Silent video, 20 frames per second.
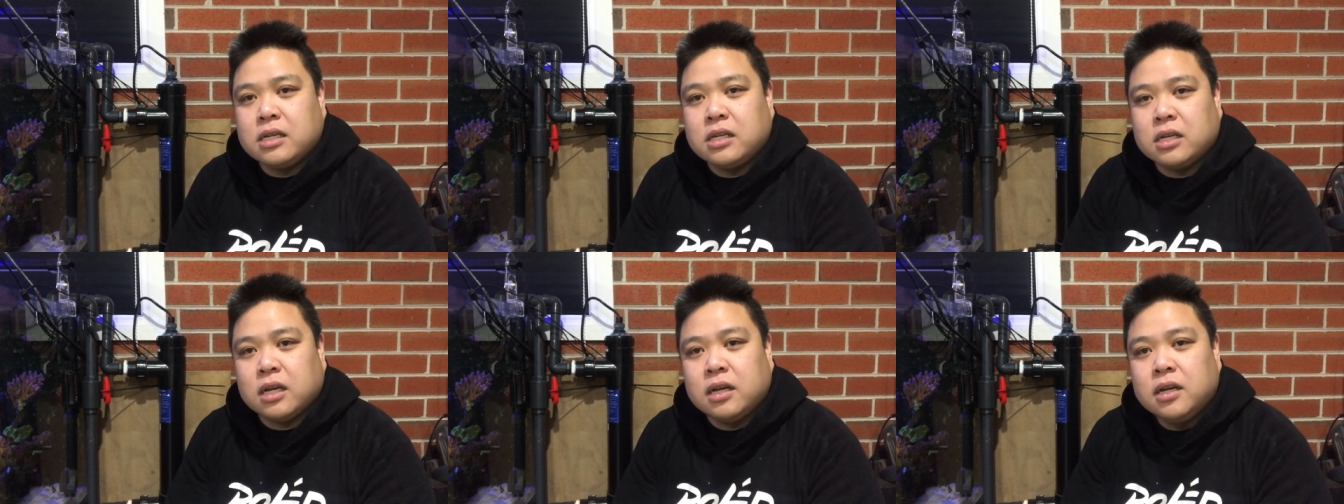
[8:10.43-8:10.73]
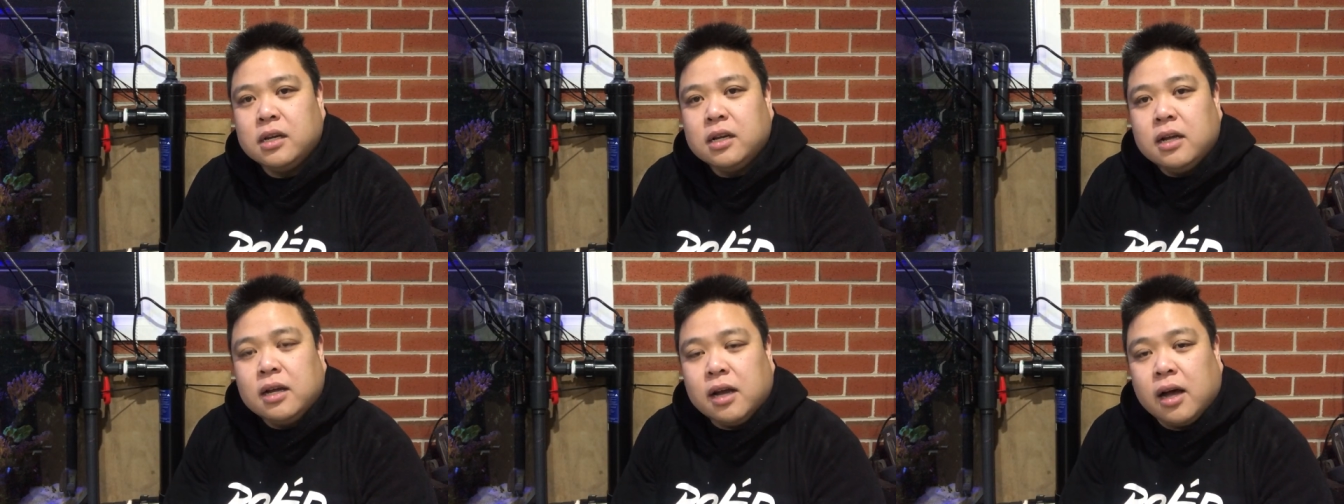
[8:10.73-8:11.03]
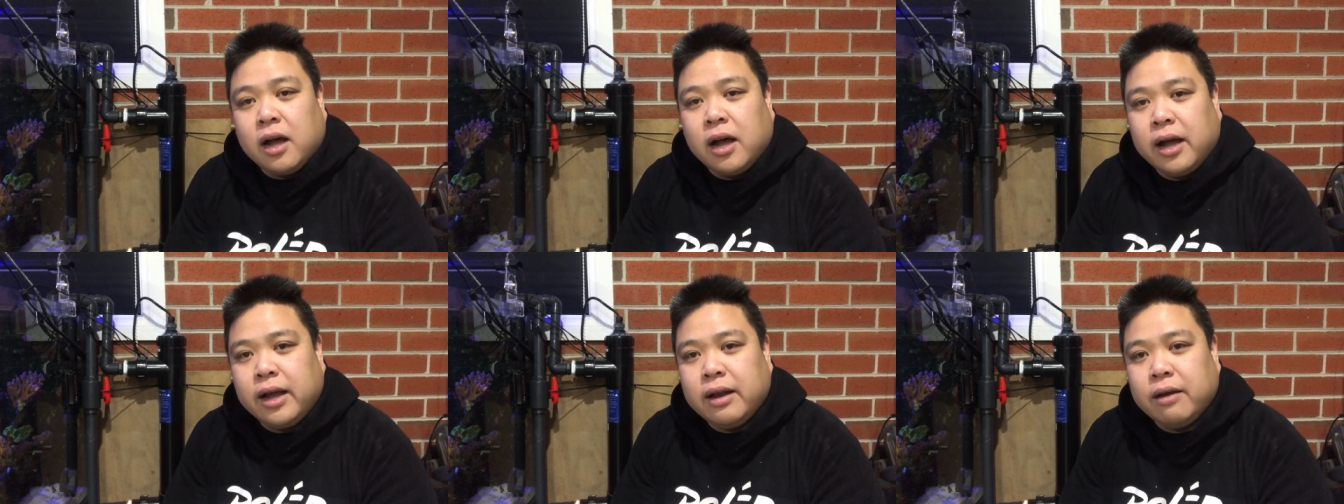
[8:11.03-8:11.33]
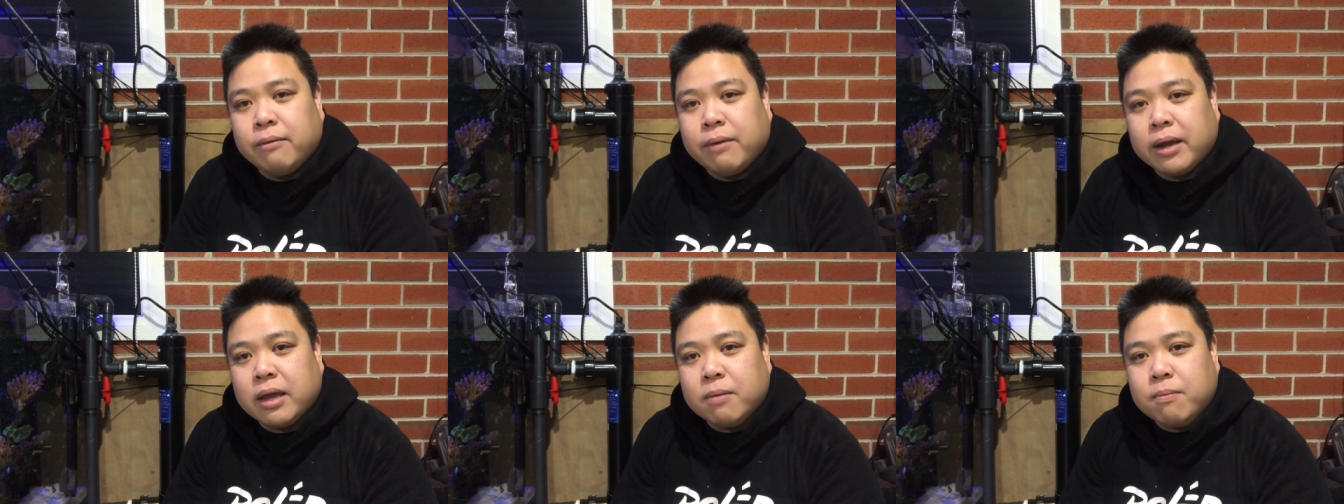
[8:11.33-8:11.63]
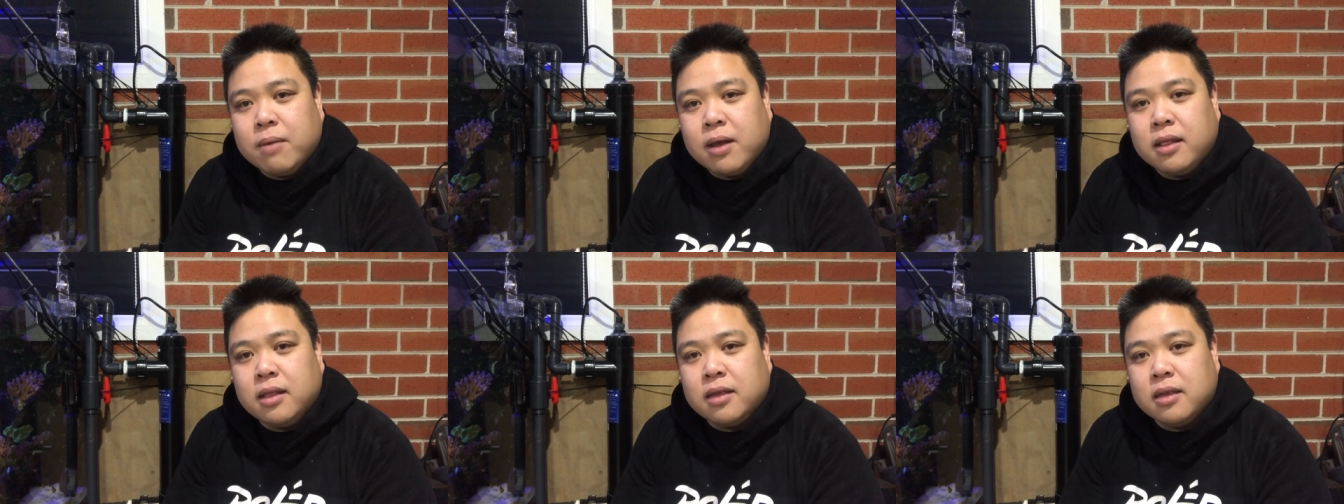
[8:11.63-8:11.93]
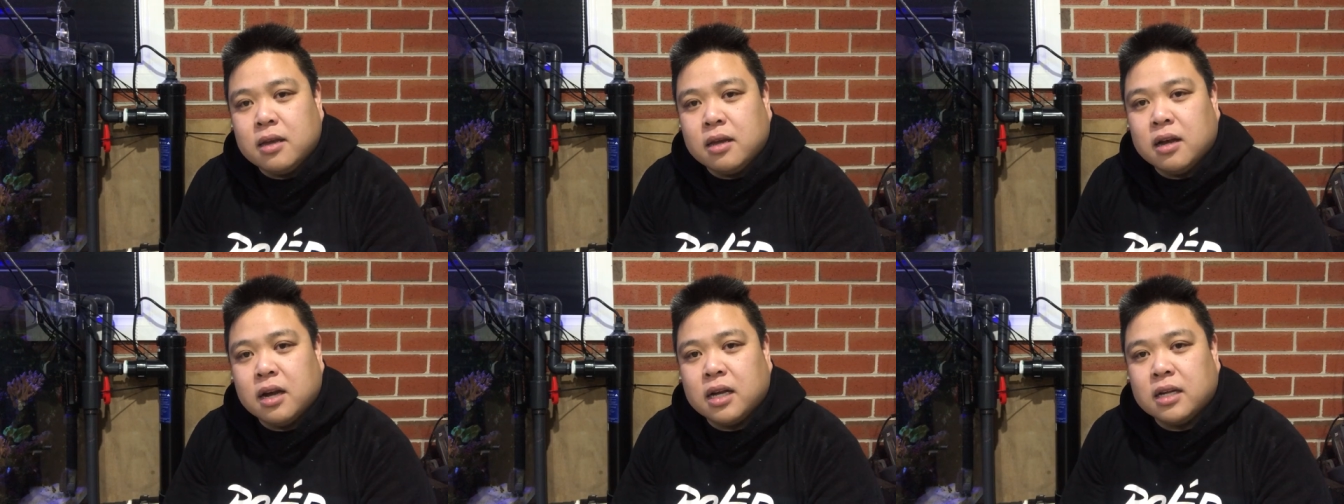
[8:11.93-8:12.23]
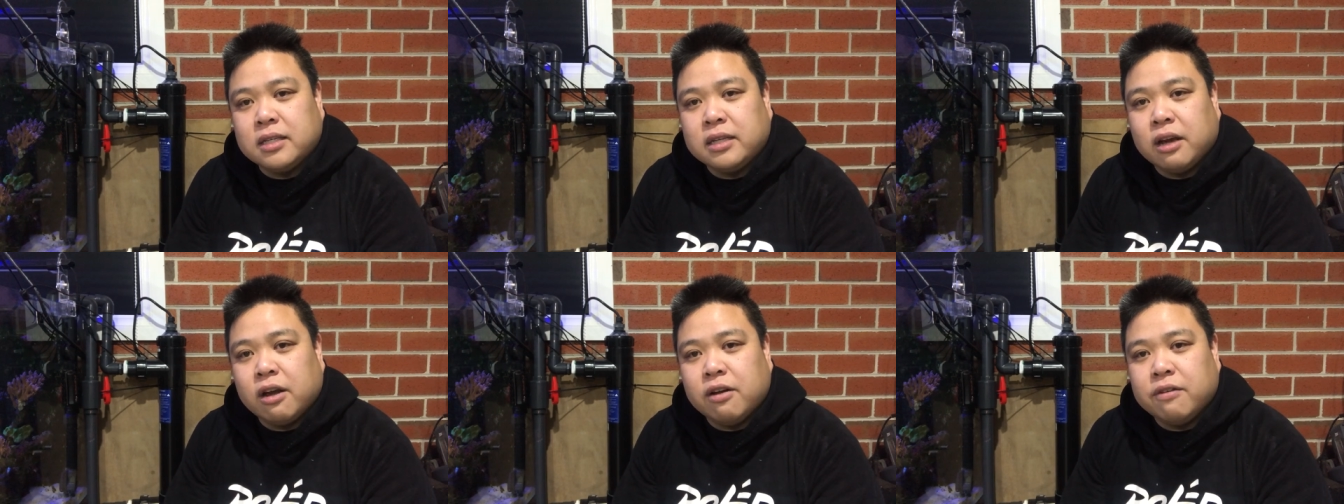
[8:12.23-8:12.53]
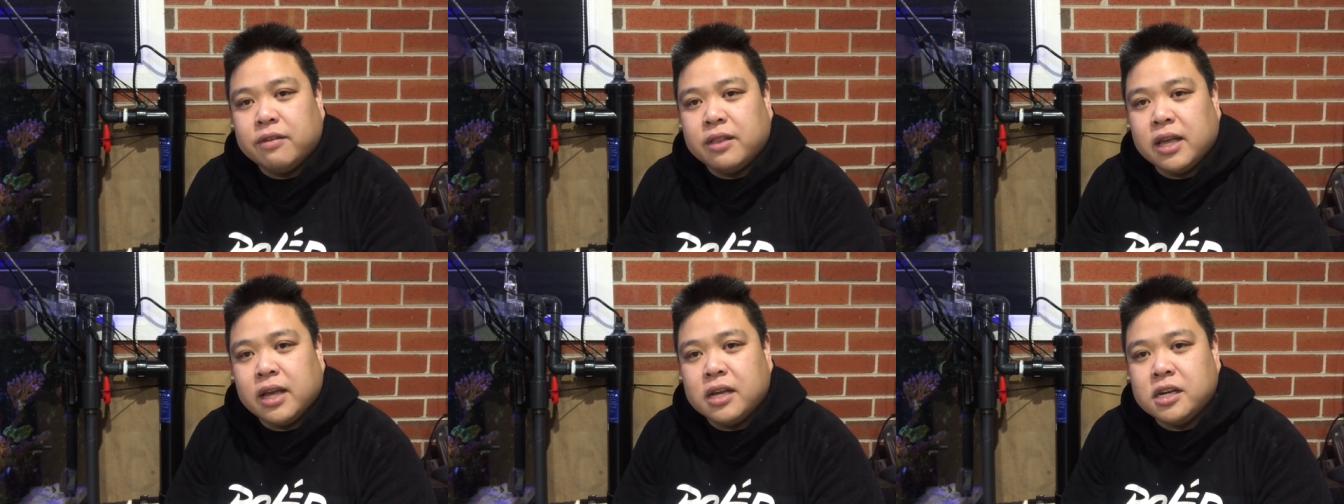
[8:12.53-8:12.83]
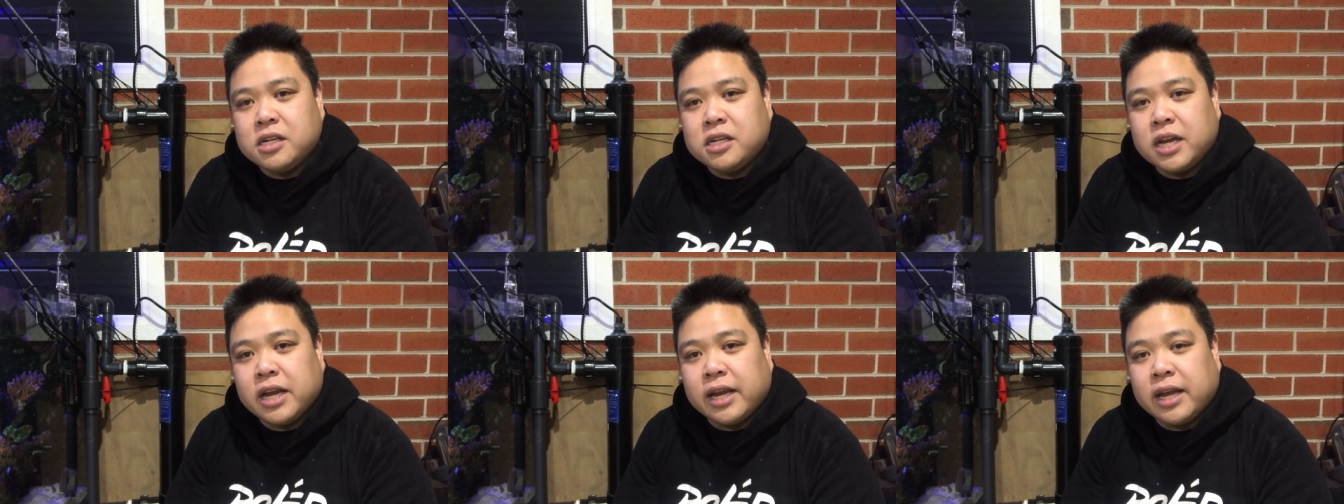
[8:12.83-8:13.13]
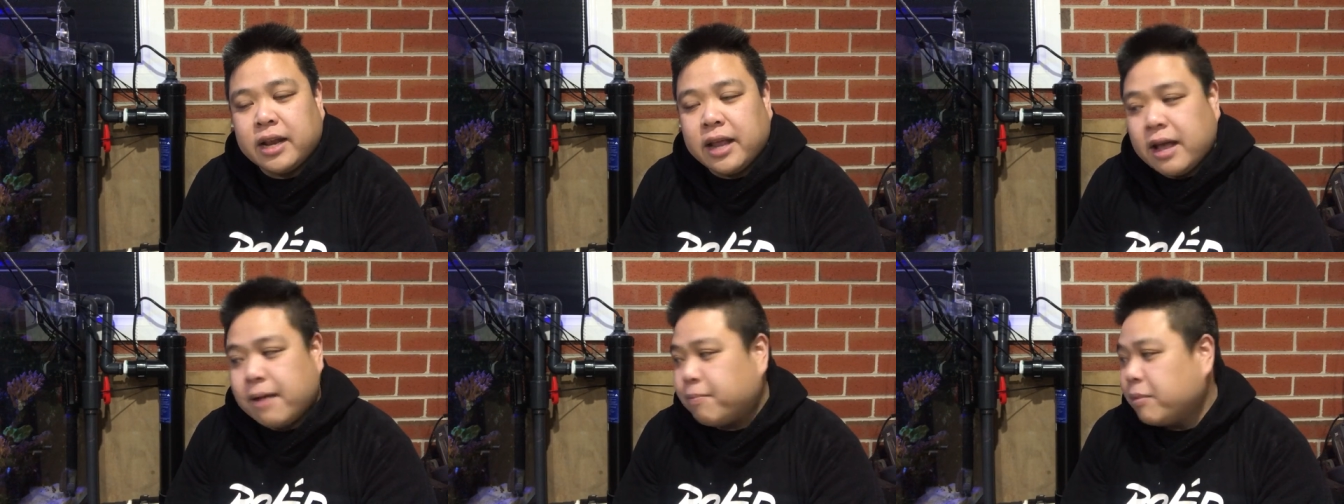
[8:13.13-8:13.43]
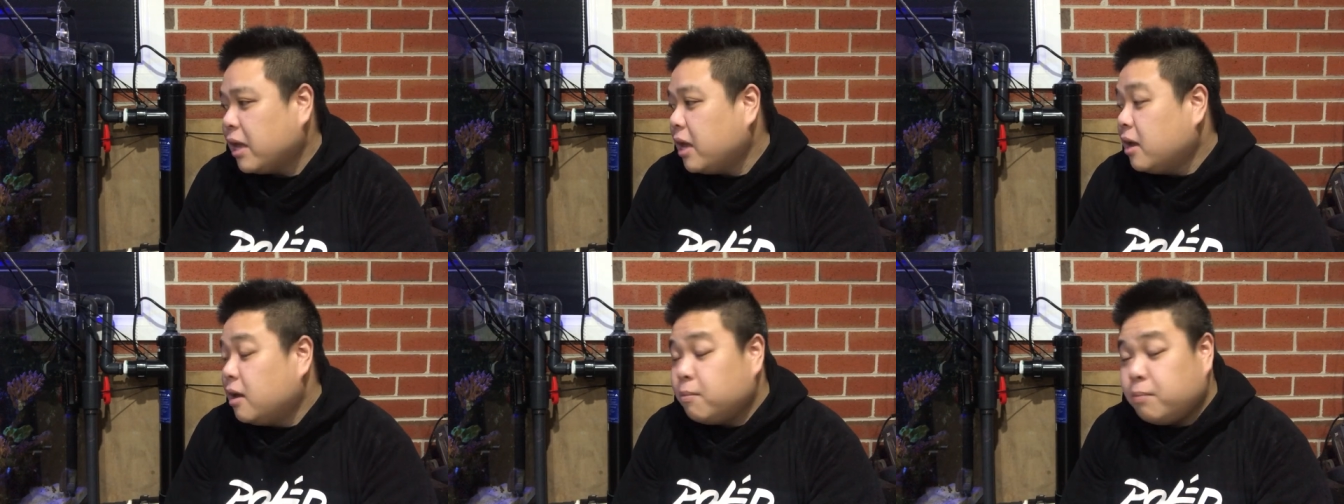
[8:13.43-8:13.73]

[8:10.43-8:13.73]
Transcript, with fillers: So I highly recommend that you guys go over there and check it out.